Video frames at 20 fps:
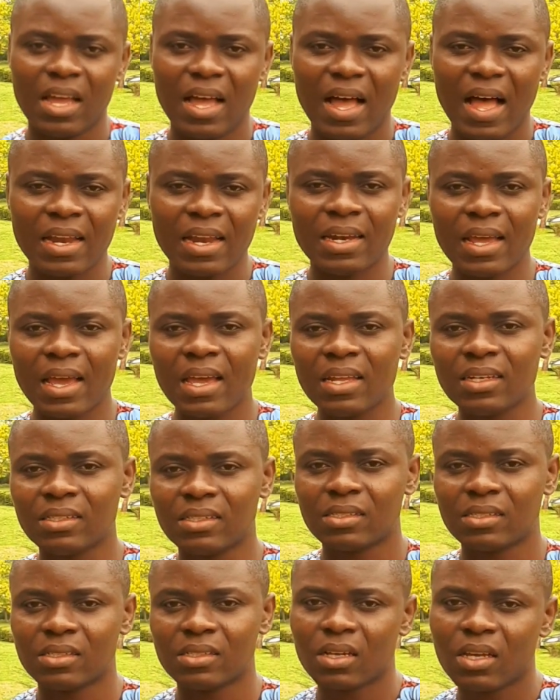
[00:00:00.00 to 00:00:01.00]
And then
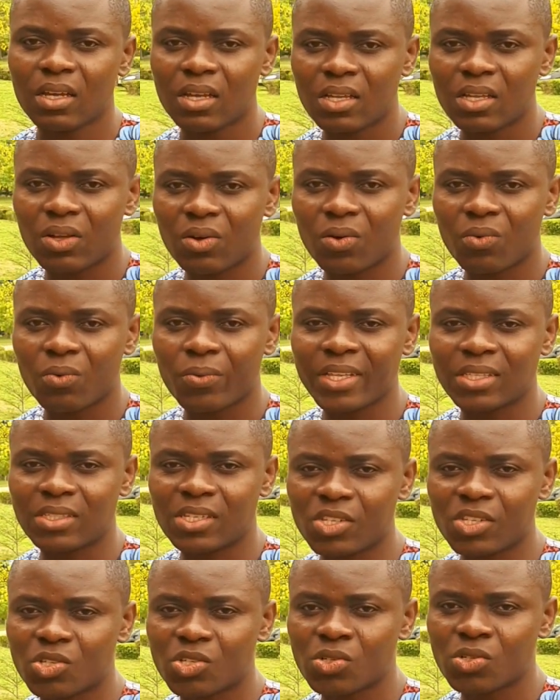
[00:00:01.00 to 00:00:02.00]
we
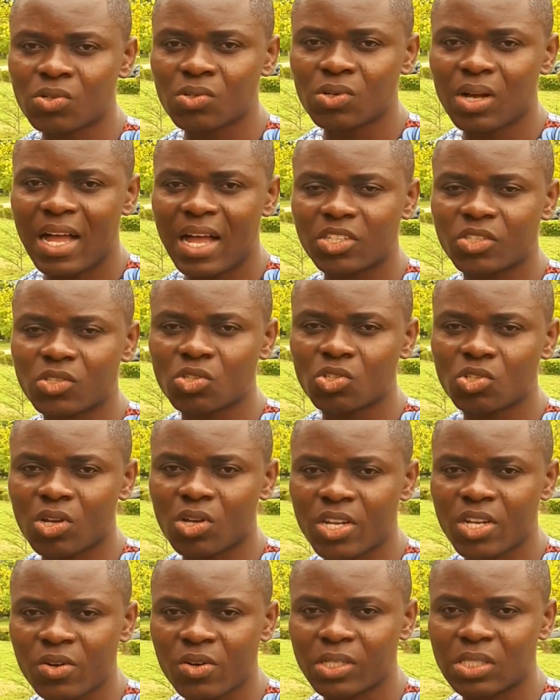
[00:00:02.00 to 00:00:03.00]
teach you, as you
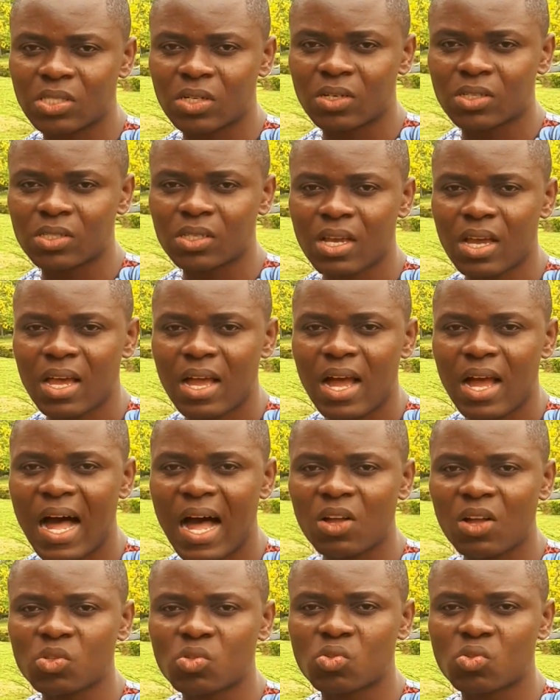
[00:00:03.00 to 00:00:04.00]
journey with us,
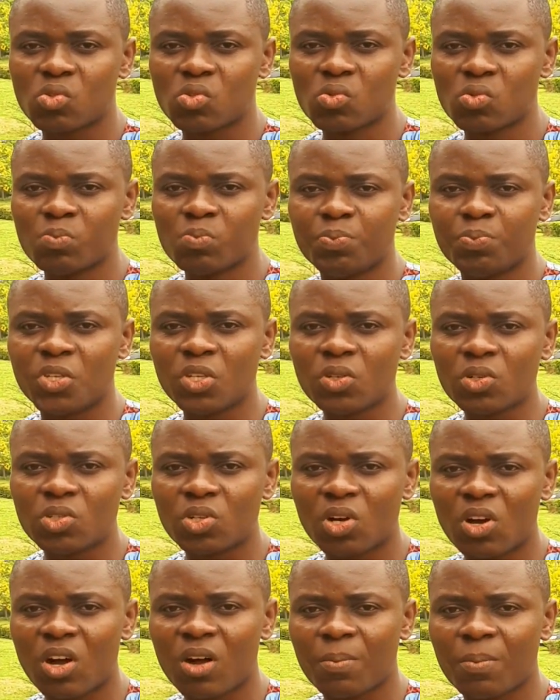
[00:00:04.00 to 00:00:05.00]
how to build
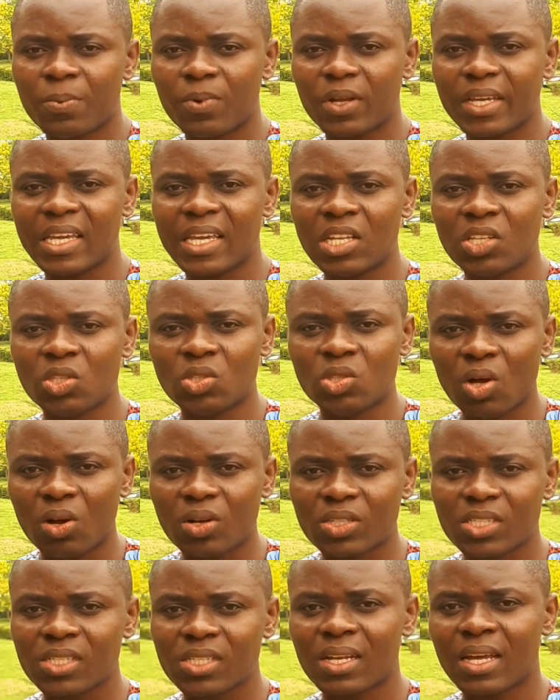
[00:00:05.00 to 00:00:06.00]
up in
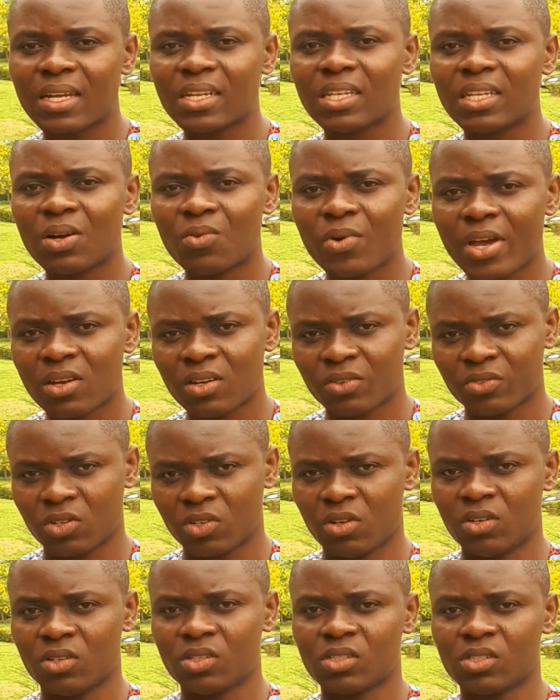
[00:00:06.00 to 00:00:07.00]
doctrine and in the Word of
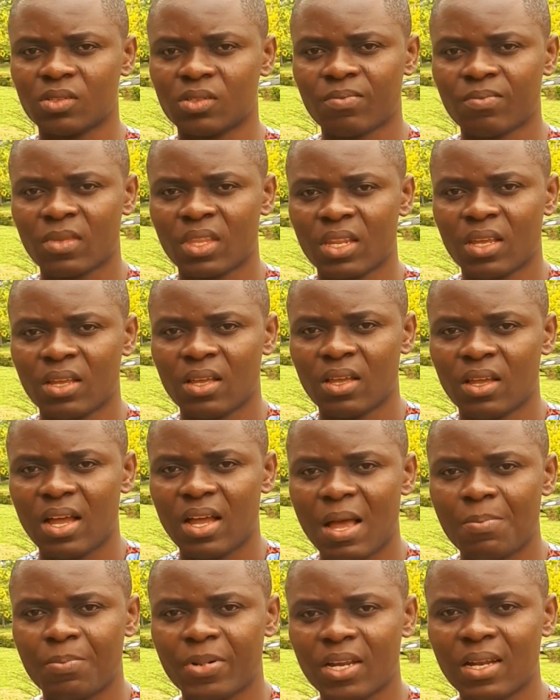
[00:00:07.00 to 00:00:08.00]
God.
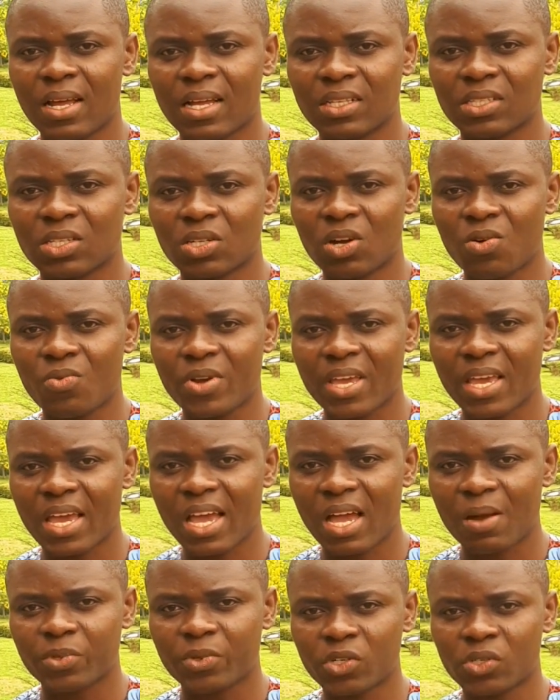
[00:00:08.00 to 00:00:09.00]
I pray that God will
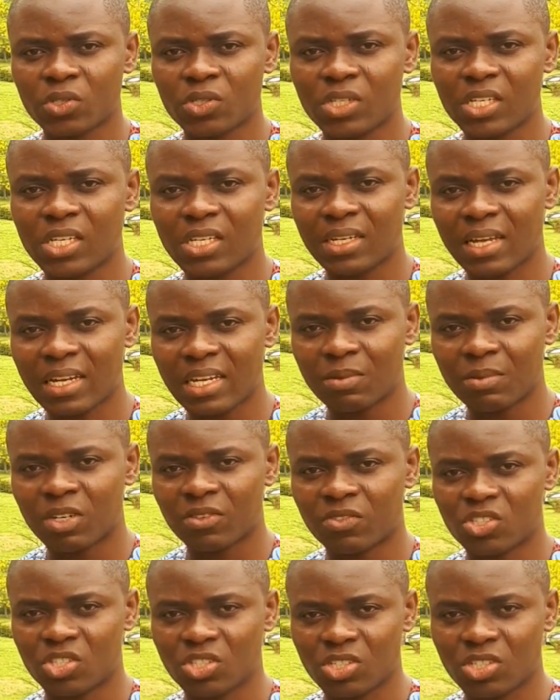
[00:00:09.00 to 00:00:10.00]
help you in the name
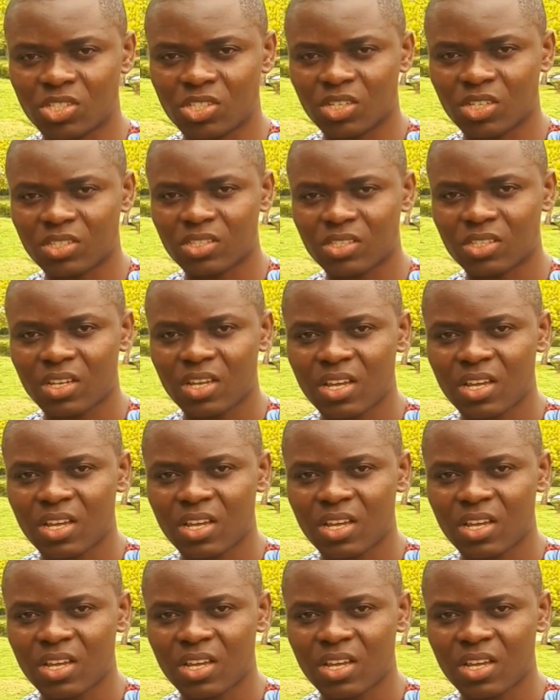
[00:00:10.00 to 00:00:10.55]
of Jesus.